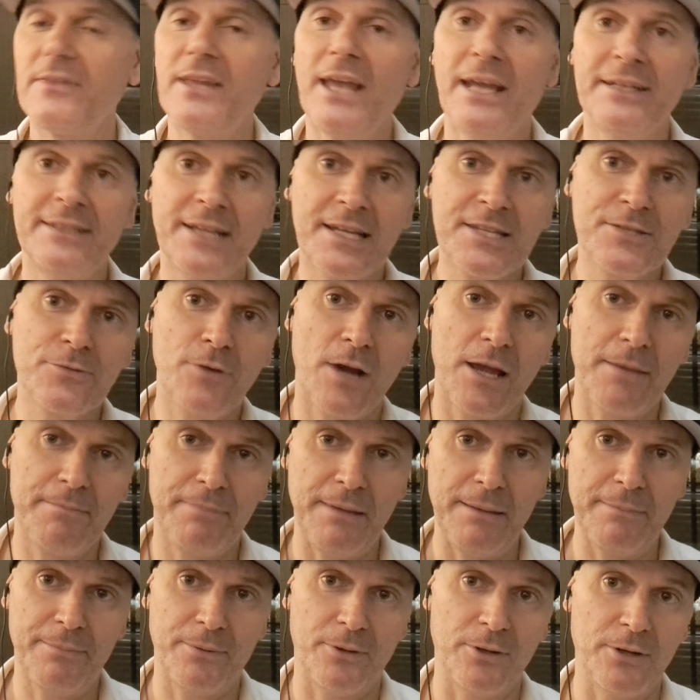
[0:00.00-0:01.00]
And that's why
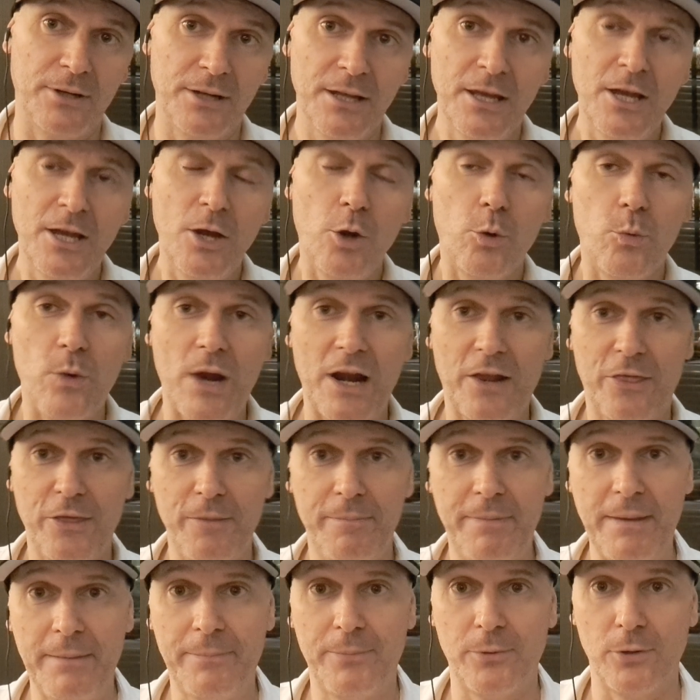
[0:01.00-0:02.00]
wealthy
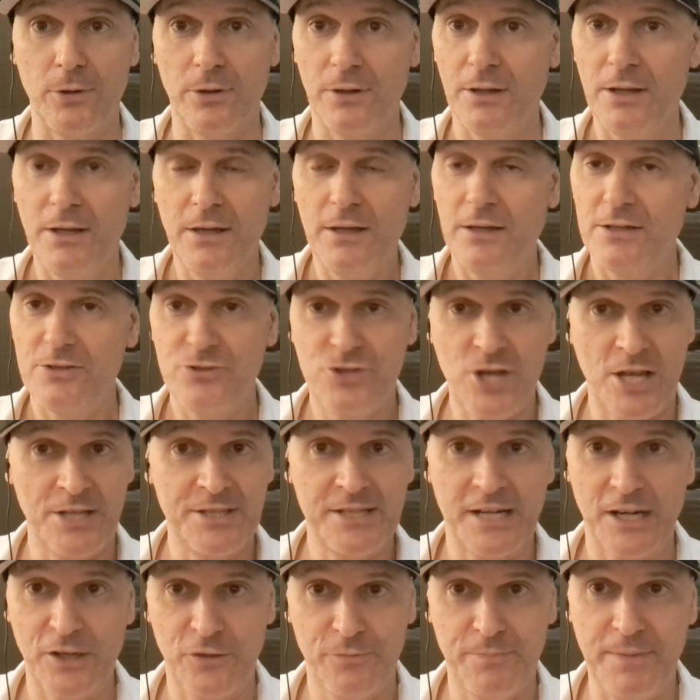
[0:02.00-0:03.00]
people,
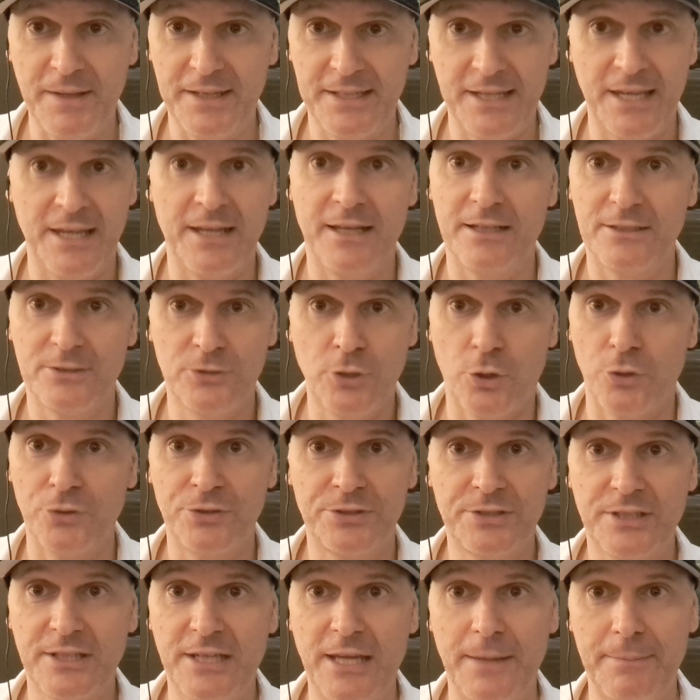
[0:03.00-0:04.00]
generally speaking,
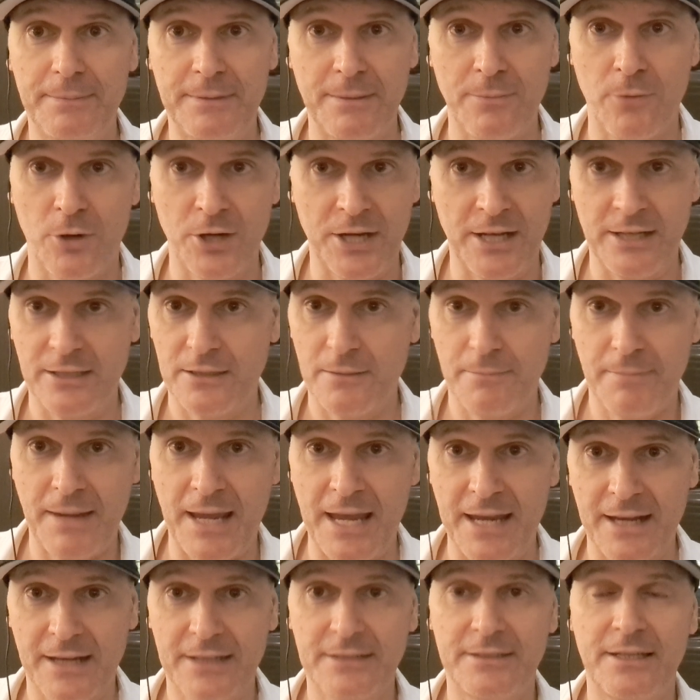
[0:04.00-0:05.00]
don't keep the money in the
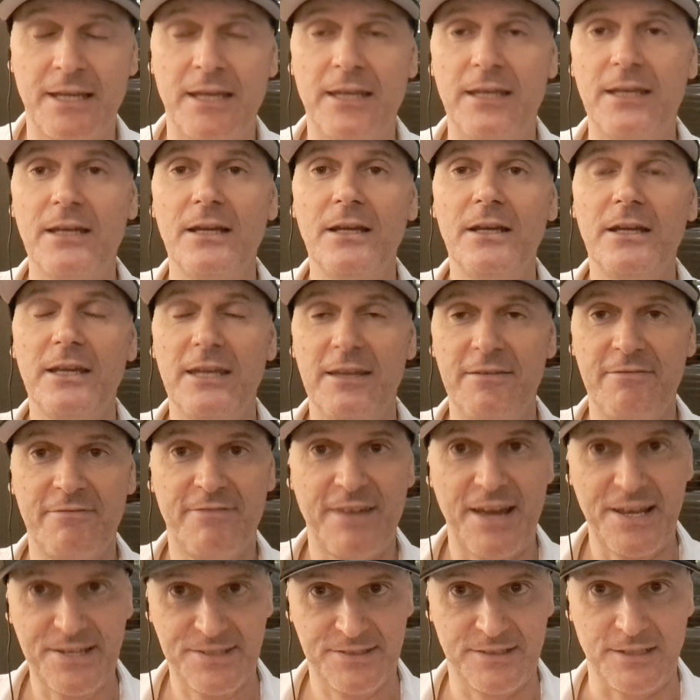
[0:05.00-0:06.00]
bank, they
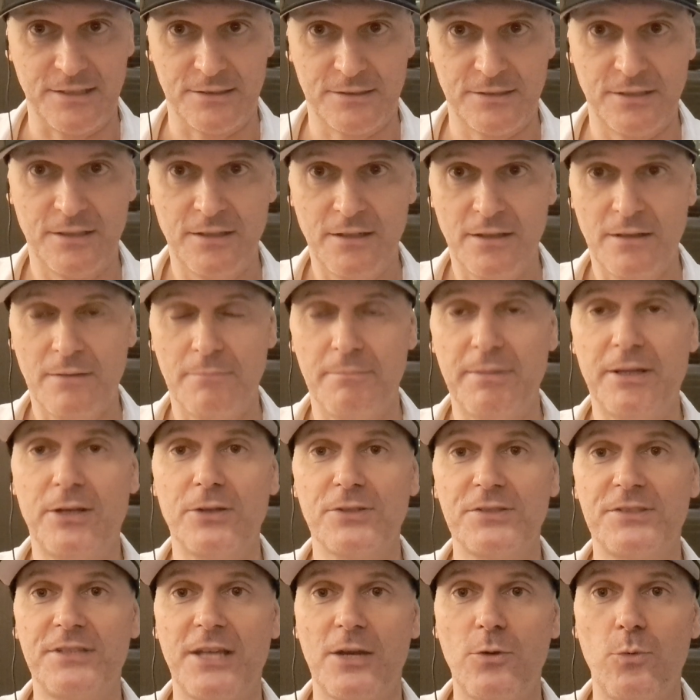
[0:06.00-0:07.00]
invest it,
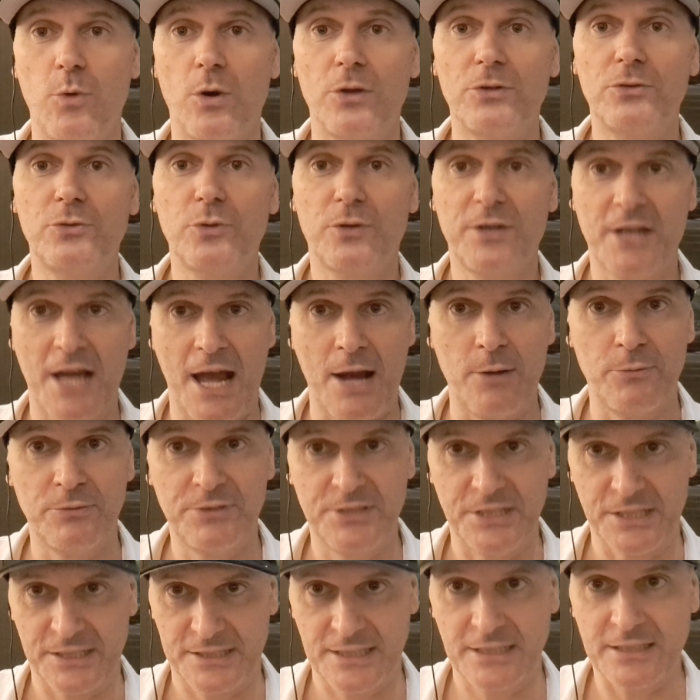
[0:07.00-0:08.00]
because they want to
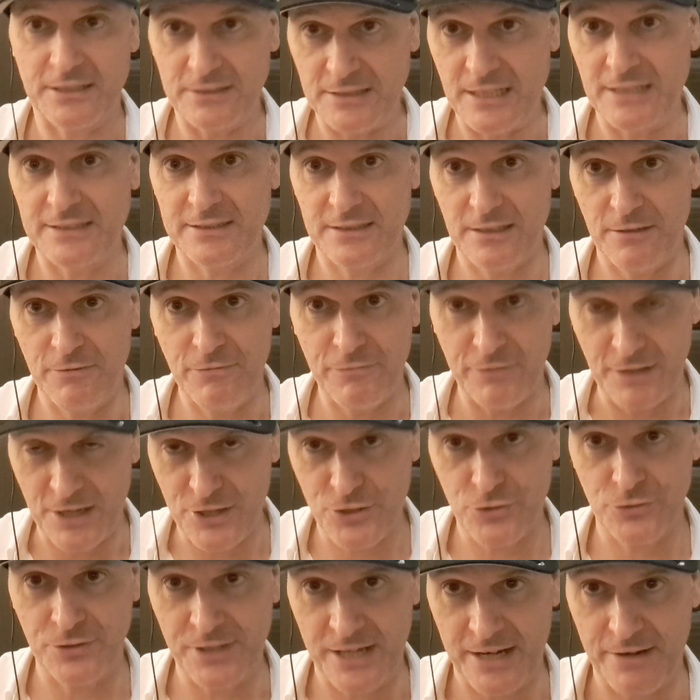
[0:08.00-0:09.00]
counter that
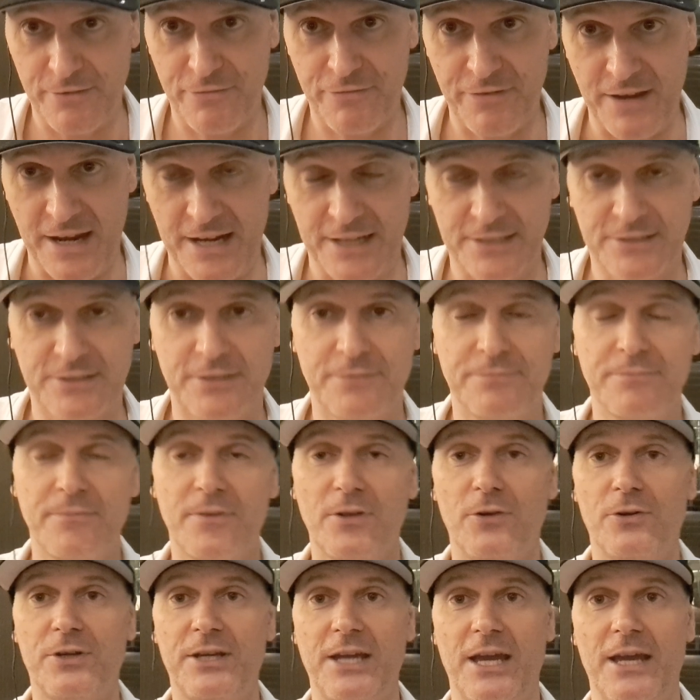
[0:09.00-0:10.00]
inflationary effect,
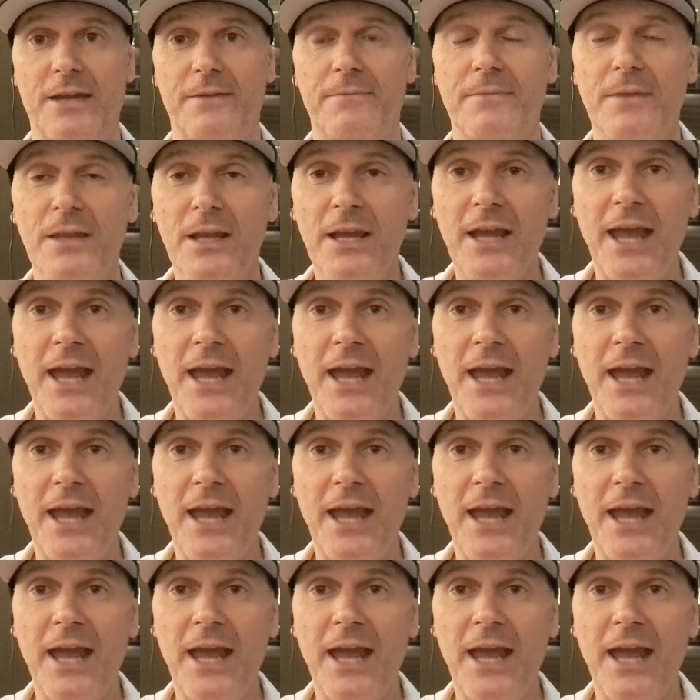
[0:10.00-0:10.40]
okay?